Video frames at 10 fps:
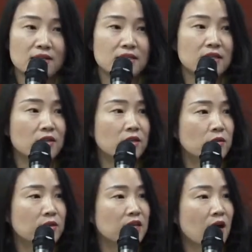
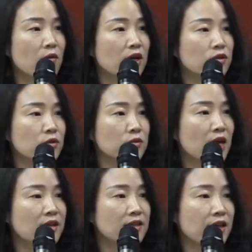including our
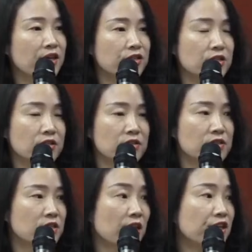United Nations
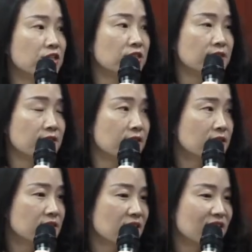
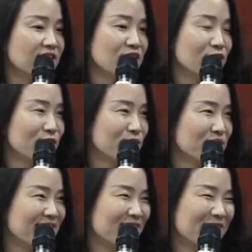agencies, including,
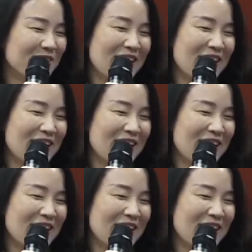you know,